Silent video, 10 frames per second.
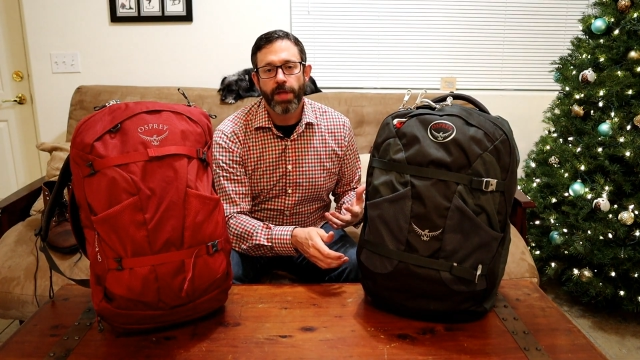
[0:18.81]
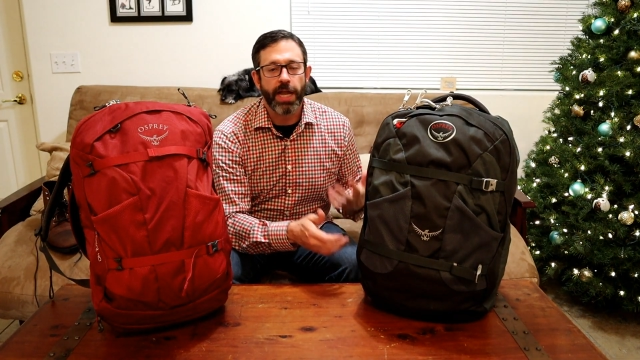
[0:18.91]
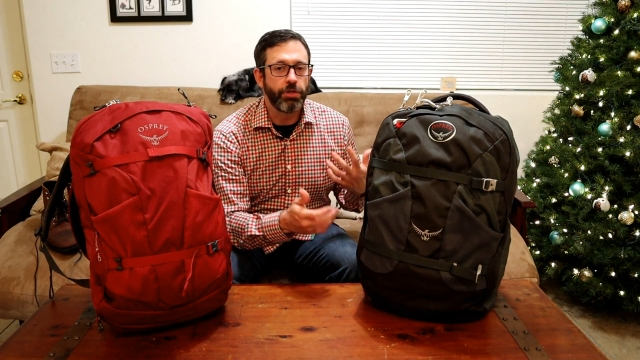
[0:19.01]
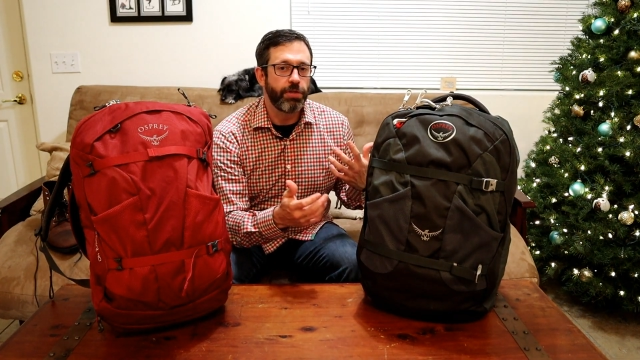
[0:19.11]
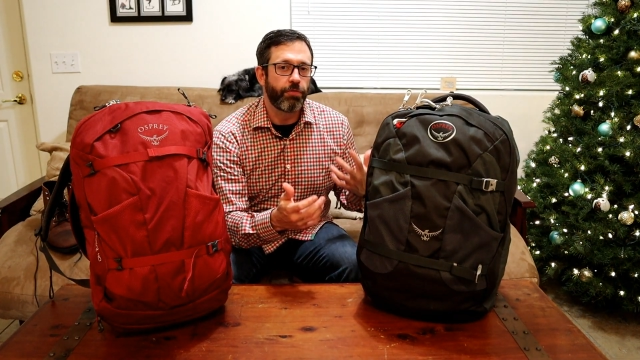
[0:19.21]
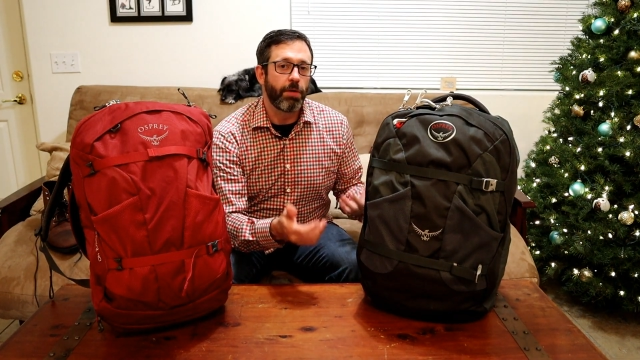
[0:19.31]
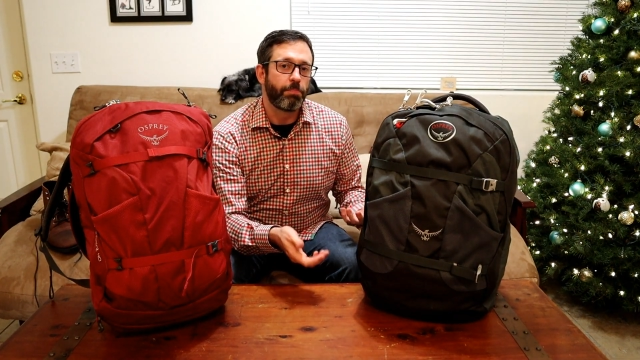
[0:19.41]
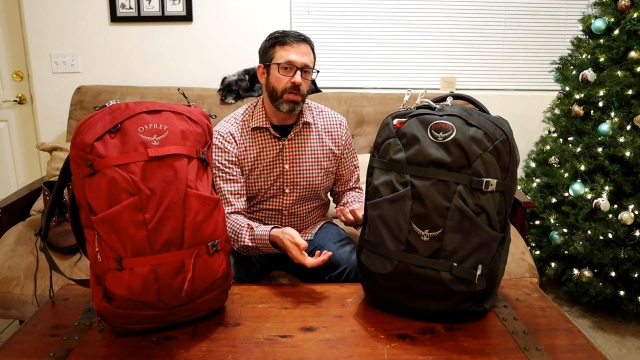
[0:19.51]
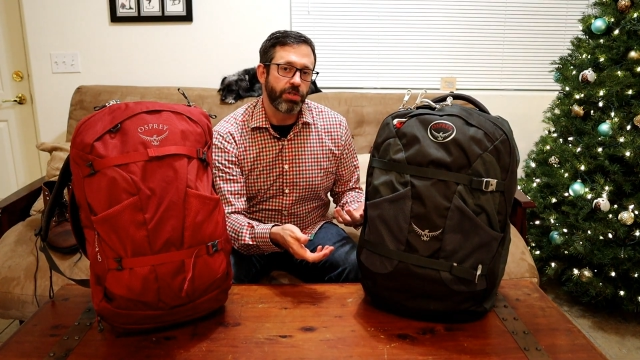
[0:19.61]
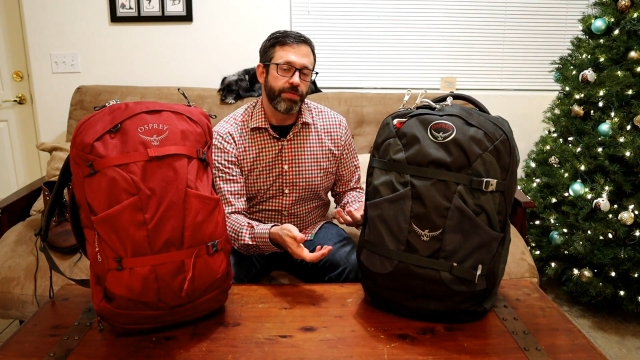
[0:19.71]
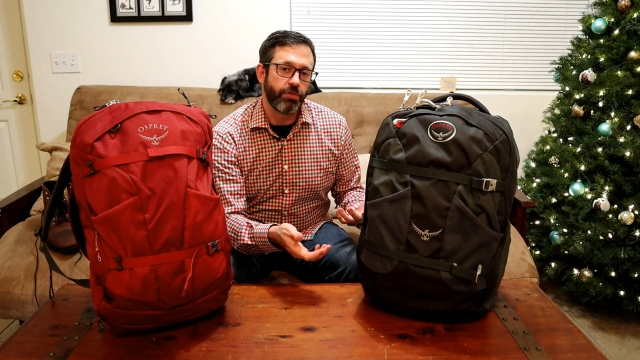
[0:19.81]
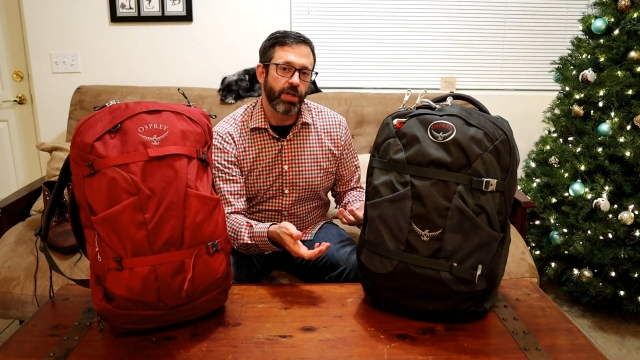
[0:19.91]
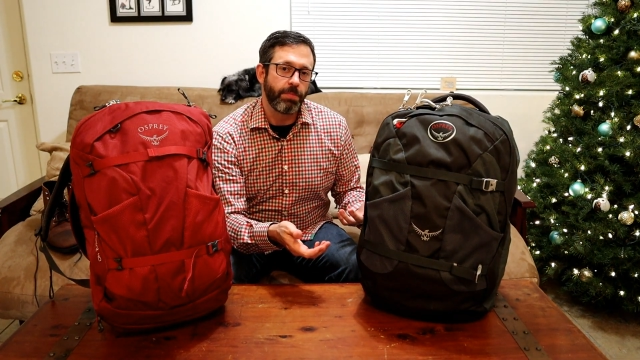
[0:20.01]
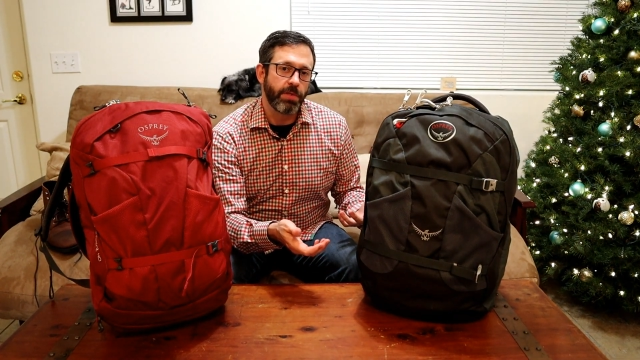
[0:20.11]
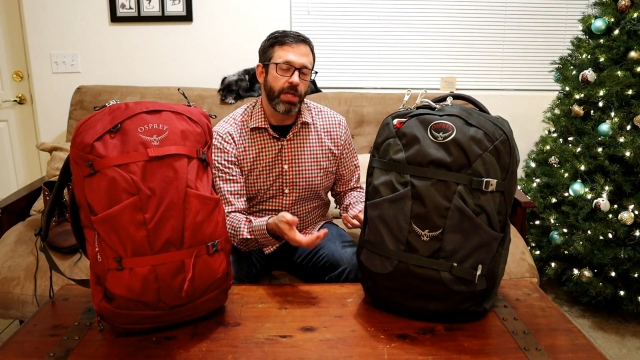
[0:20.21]
I used it for a bunch of
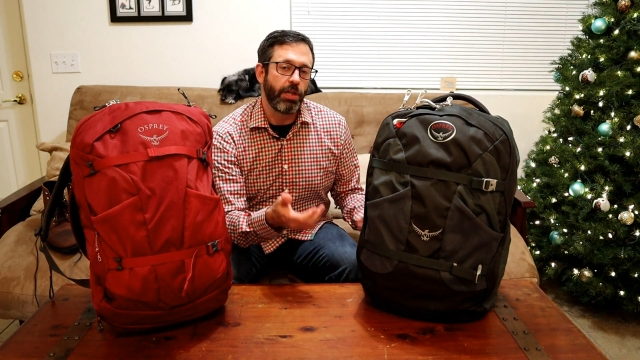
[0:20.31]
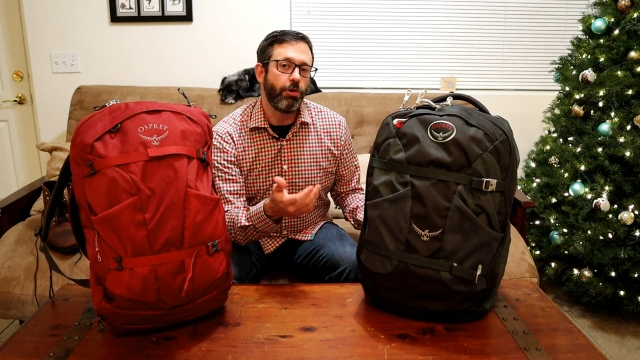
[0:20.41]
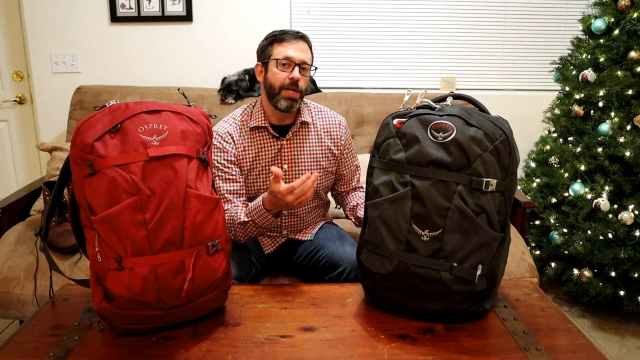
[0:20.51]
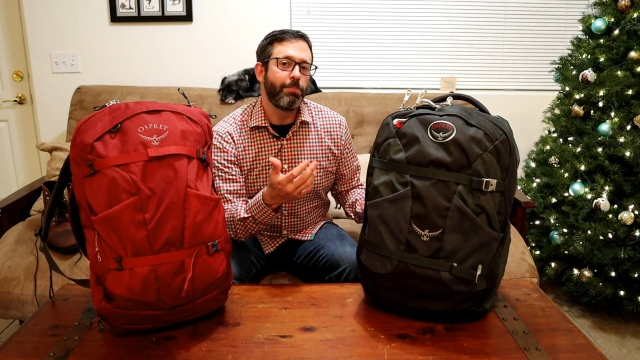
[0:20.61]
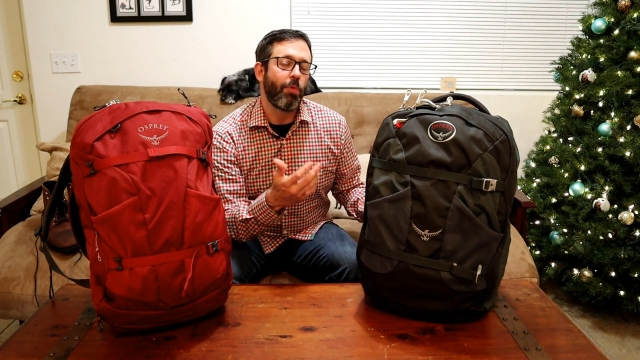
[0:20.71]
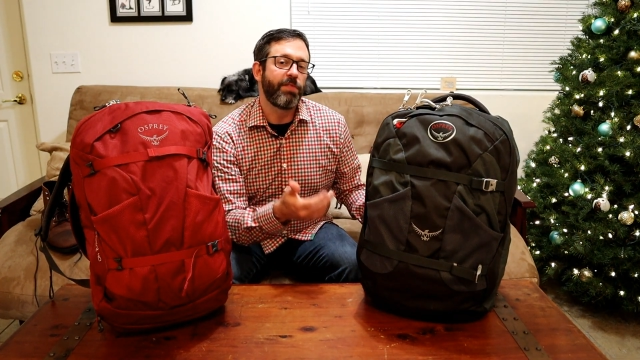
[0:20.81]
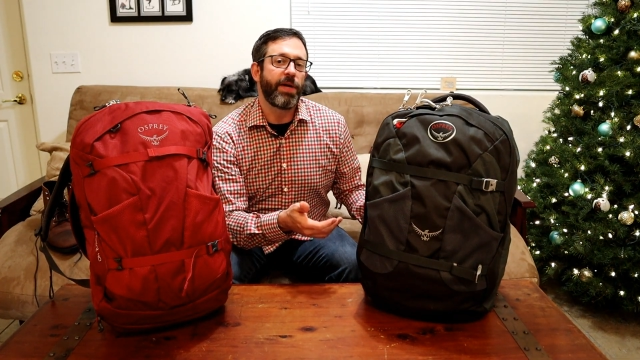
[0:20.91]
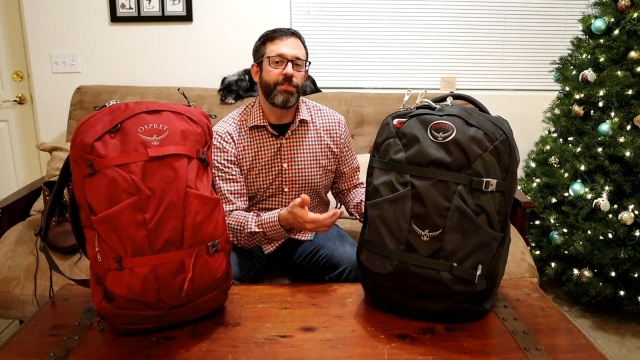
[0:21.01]
trips, including one of my